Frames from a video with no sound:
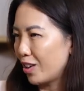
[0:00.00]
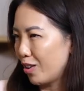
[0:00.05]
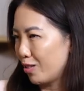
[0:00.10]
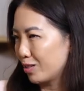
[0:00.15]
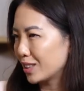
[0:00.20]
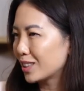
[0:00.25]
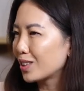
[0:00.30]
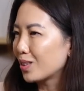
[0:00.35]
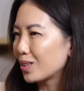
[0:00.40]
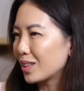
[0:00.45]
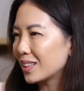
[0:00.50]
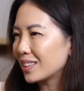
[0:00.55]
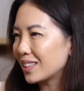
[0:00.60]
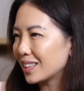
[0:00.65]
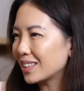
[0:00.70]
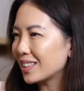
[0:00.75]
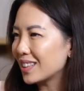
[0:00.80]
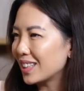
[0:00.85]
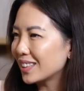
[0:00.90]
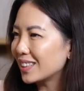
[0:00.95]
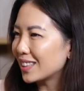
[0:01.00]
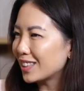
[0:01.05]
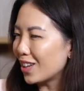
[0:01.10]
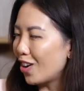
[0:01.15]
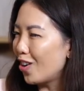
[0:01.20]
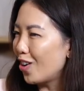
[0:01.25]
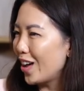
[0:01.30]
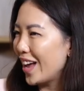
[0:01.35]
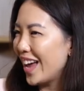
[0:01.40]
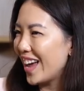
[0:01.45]
So this is
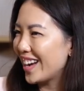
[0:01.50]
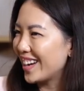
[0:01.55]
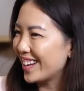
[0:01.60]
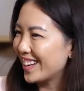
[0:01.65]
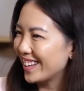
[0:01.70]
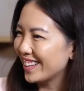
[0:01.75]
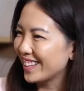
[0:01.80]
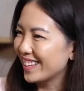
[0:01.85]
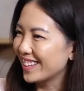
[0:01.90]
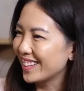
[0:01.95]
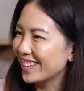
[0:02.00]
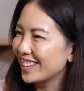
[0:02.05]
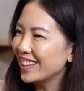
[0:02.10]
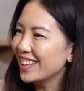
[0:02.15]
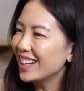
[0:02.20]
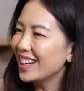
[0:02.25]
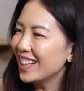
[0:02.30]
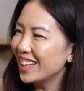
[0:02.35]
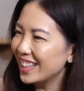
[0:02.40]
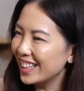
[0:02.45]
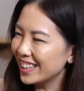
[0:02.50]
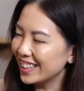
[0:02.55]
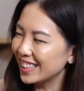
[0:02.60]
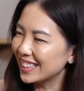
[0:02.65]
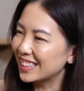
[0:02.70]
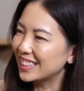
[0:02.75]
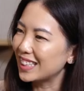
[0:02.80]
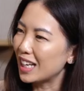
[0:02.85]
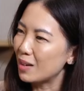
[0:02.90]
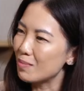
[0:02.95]
all heading in the
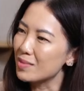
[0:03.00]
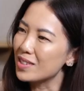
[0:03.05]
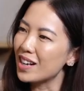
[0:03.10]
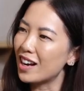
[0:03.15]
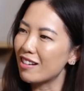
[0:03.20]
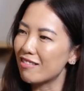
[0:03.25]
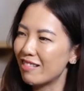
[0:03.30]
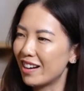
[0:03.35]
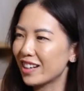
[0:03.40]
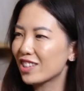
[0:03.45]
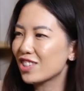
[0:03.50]
same direction.